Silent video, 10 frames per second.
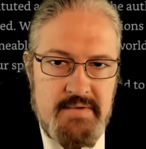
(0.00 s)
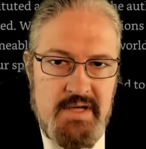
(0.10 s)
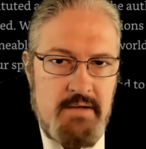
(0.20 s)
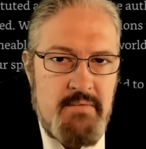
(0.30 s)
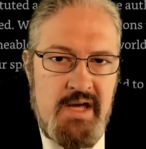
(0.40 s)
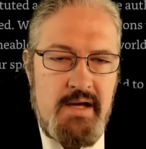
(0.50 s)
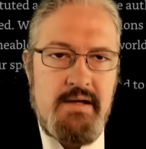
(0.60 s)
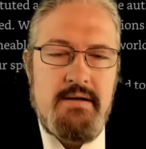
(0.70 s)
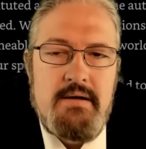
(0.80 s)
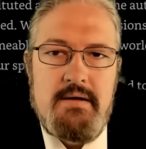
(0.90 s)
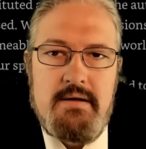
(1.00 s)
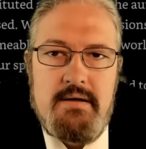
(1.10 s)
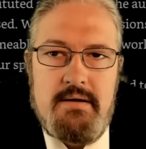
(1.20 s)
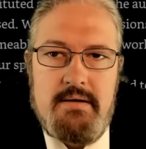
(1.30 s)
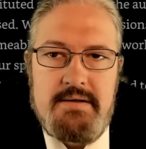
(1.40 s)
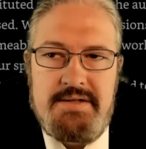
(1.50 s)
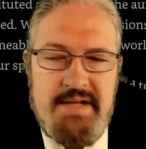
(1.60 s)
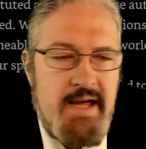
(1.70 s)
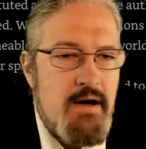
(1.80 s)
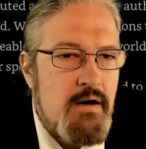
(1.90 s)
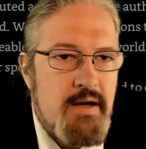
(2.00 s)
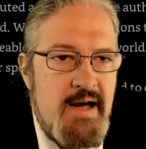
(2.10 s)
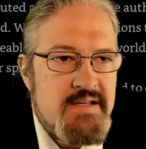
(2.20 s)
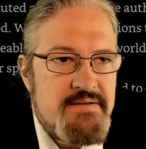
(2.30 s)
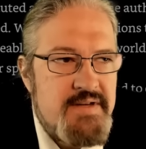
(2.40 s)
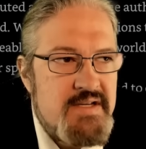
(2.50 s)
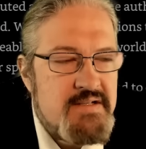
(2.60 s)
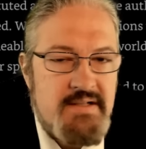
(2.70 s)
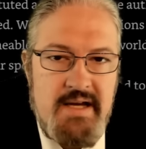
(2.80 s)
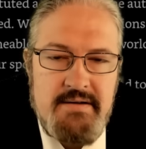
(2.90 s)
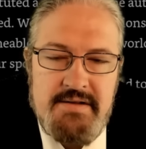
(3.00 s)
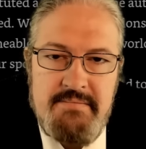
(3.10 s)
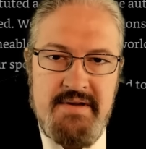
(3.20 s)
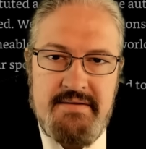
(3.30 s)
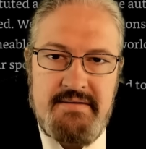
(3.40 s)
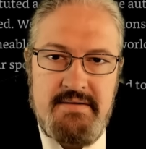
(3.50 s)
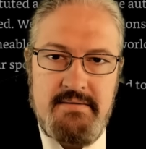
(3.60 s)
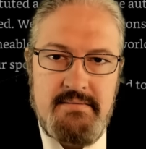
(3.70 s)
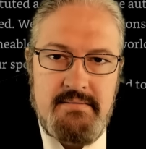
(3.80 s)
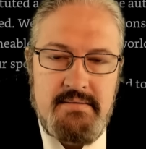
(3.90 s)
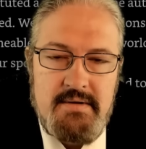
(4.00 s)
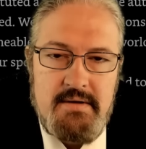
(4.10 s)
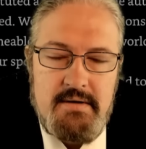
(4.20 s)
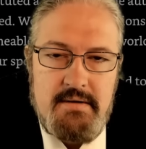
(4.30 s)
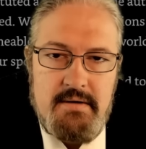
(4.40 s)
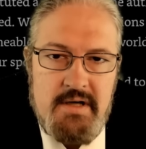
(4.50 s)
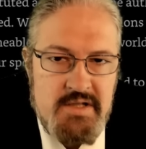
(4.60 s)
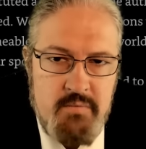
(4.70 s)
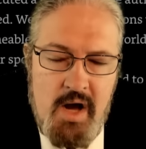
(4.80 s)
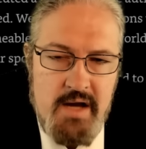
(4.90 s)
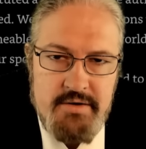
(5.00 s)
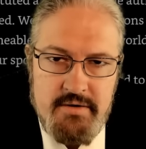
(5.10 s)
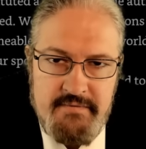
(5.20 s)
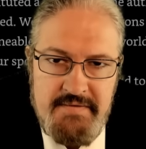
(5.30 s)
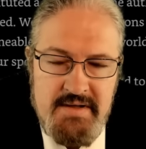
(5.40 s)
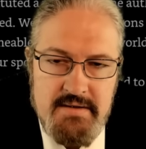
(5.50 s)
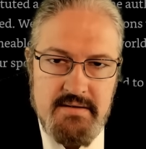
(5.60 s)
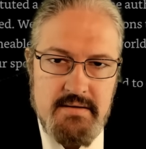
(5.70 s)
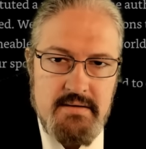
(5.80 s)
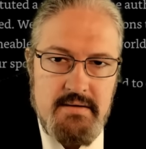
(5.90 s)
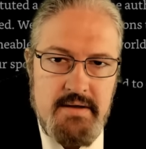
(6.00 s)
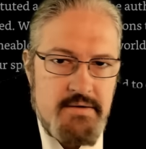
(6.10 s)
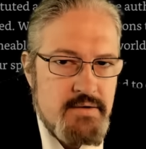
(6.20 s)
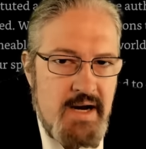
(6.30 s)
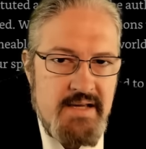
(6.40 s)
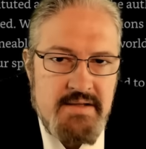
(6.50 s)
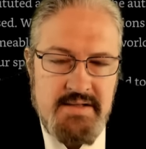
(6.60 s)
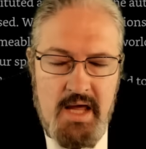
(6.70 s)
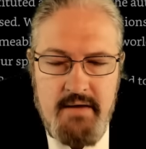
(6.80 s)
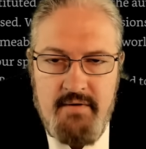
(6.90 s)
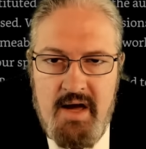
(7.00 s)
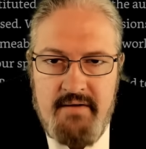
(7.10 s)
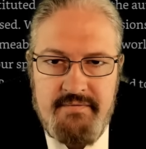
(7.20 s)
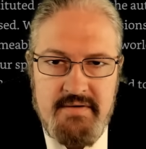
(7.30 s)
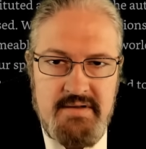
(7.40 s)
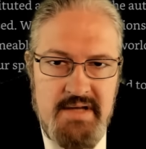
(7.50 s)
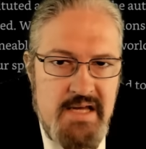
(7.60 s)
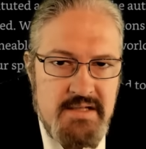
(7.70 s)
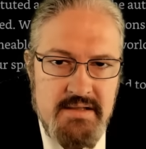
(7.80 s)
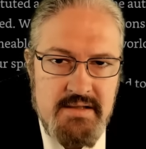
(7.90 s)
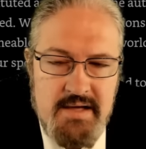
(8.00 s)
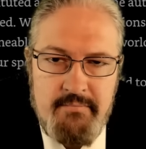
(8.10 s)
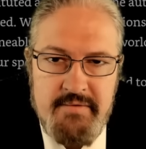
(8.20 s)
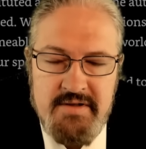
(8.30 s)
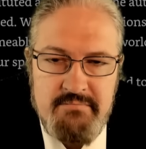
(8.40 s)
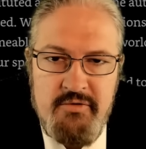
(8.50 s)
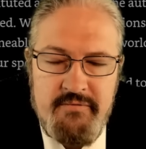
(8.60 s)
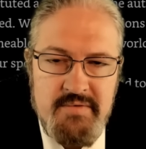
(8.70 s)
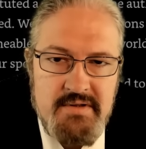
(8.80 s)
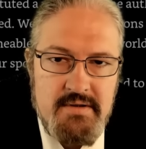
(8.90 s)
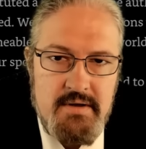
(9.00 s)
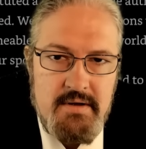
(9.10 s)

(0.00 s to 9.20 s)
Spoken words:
He may say all kinds of things to Danielle Smith to assuage her fears and to try and stave off a nascent separatist movement.